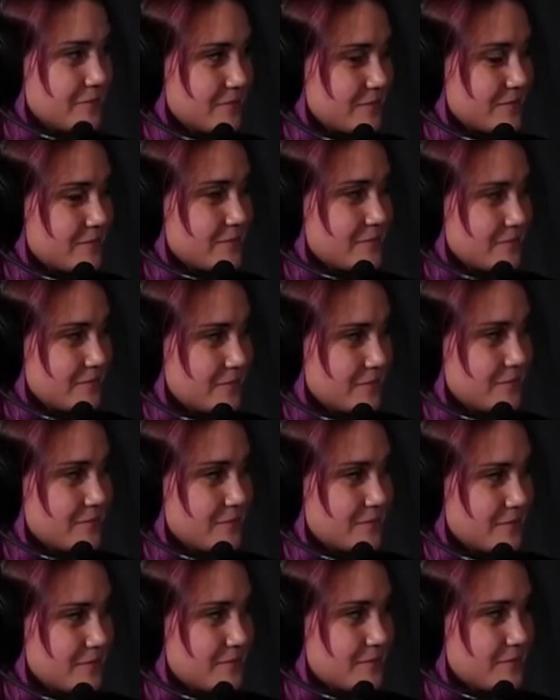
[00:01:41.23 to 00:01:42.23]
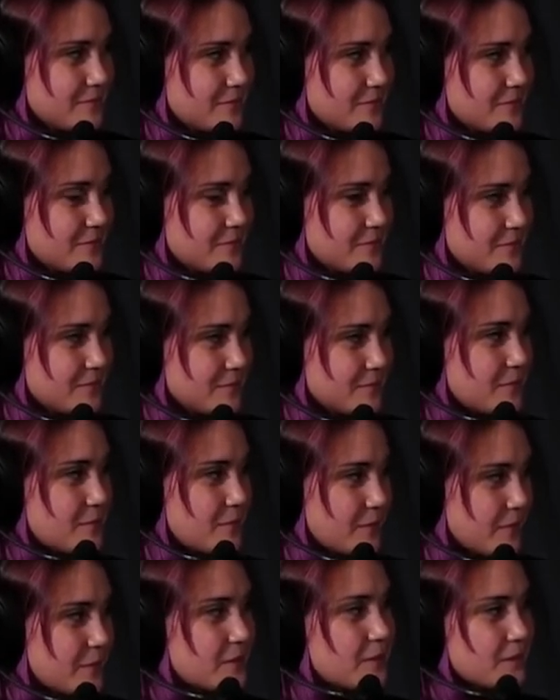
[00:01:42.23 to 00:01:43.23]

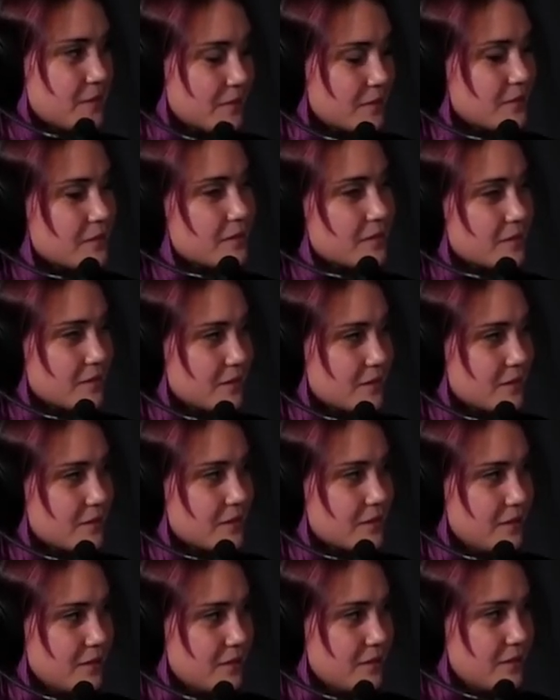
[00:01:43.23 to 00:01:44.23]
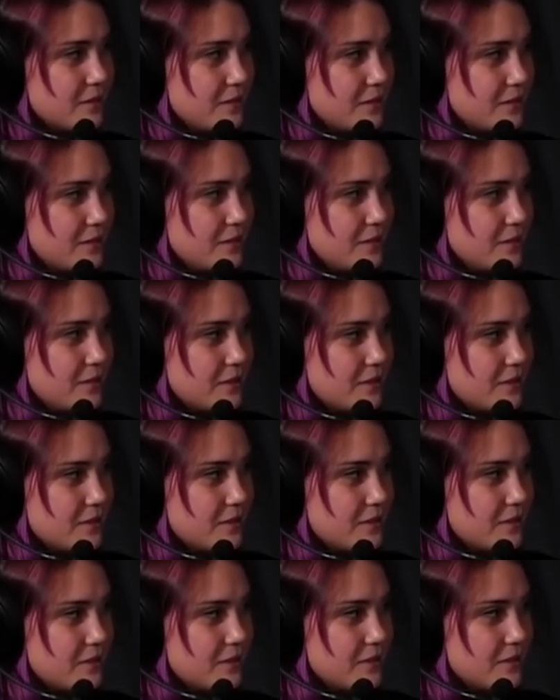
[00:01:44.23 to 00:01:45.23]

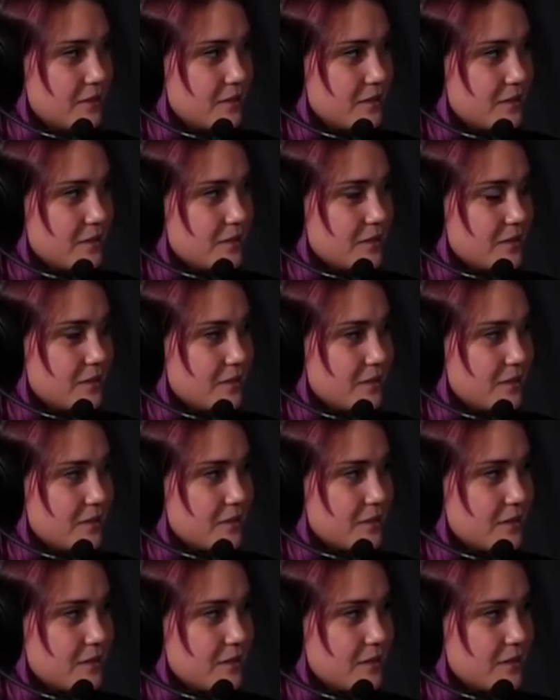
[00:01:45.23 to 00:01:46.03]
This person isn't speaking.